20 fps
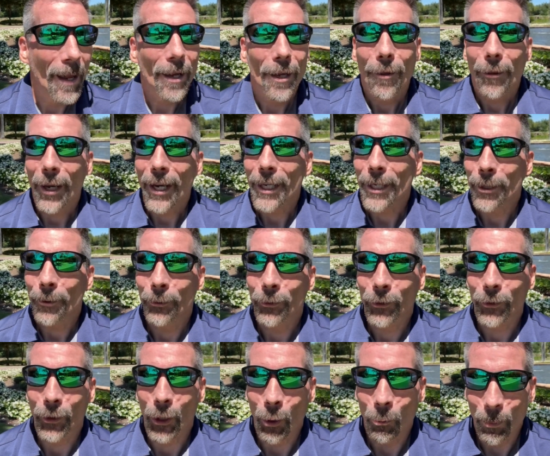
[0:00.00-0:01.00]
Thank you
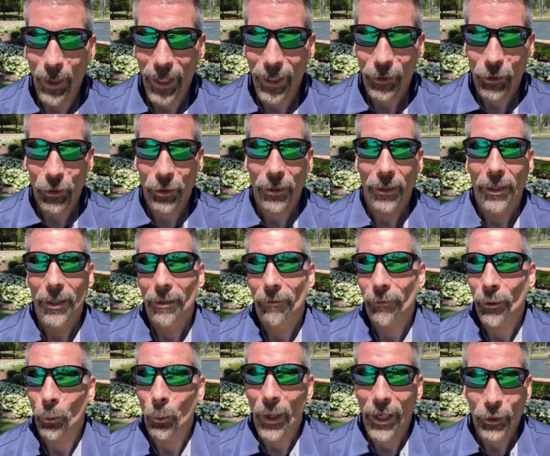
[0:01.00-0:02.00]
so much
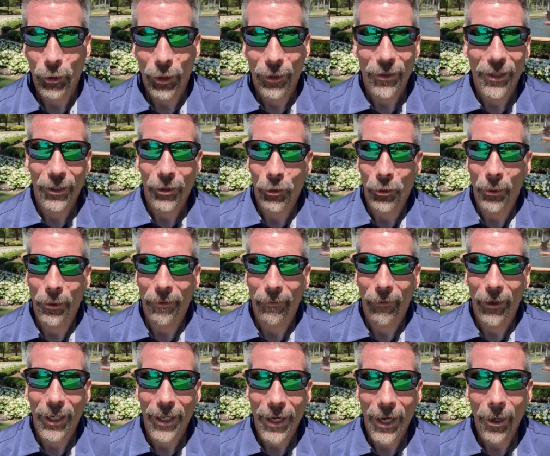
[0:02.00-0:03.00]
for watching this short
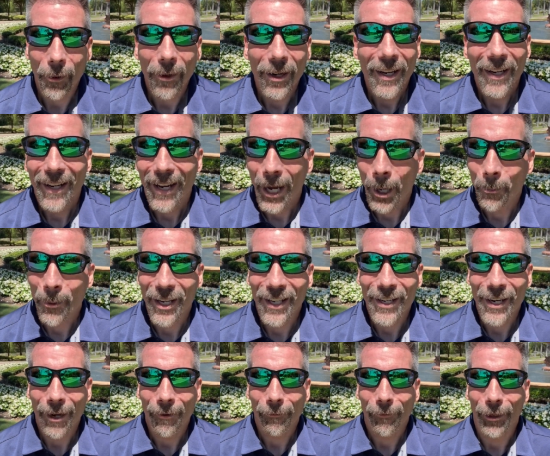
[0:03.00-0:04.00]
video and we
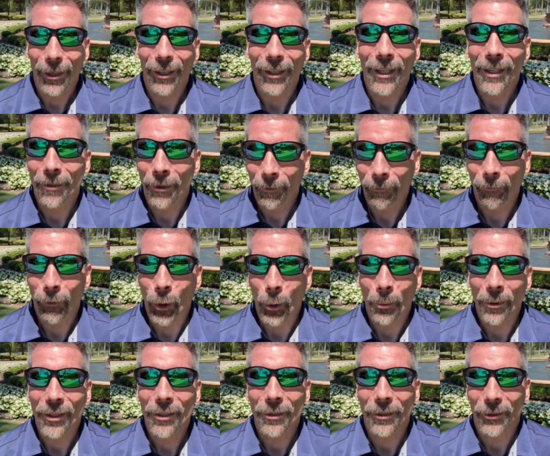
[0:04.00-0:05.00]
definitely look
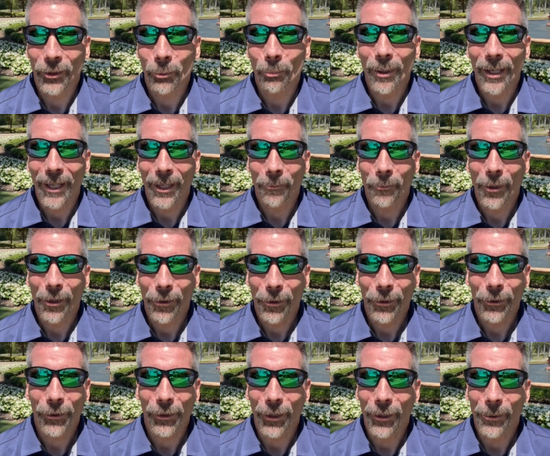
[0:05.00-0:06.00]
forward to speaking with you
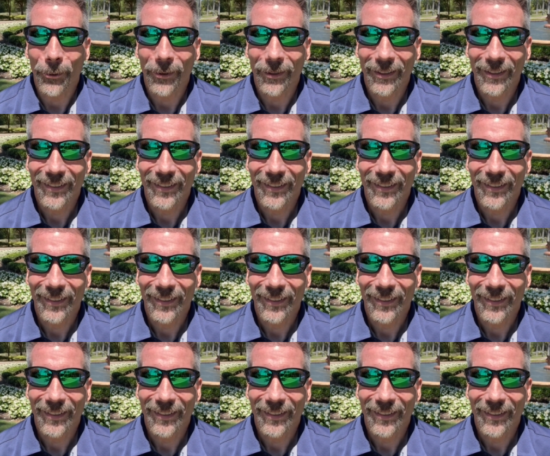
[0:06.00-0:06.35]
soon.